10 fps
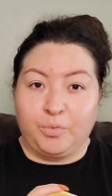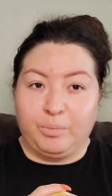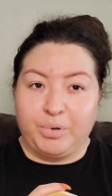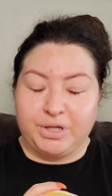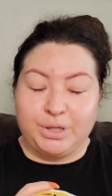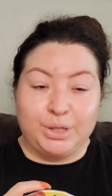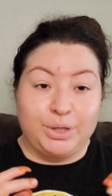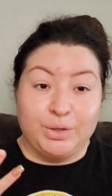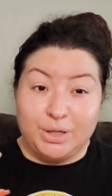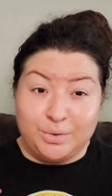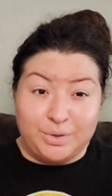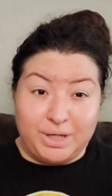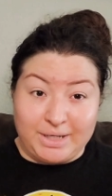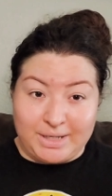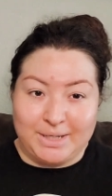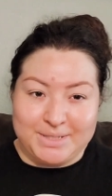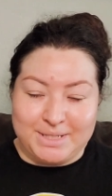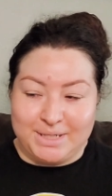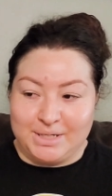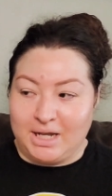we put cute little knickknacks
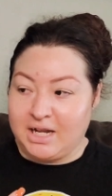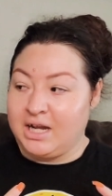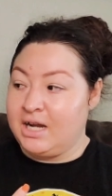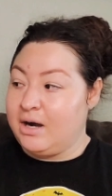in there like